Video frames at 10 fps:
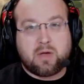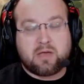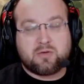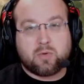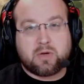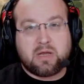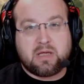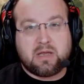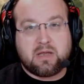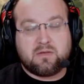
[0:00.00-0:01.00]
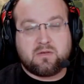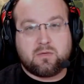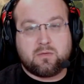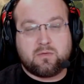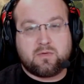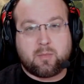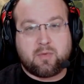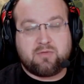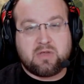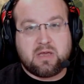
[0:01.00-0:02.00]
guys, we're going to get into some
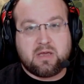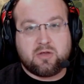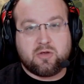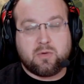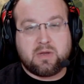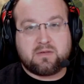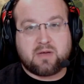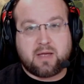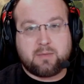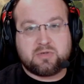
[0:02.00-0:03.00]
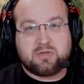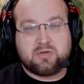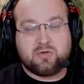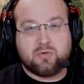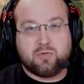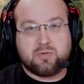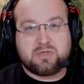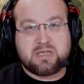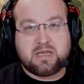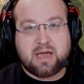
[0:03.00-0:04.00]
of the unit types to
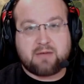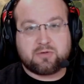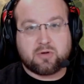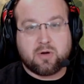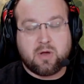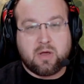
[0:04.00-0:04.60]
seek after.